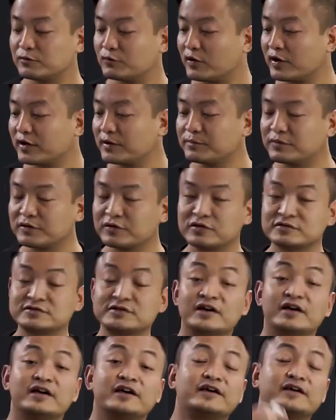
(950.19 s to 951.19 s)
Why? Because,
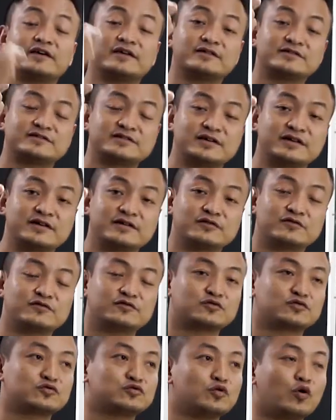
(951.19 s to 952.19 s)
see,
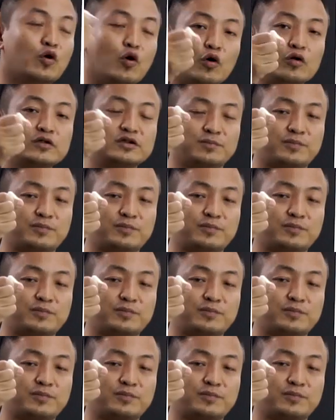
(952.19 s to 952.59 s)
to hold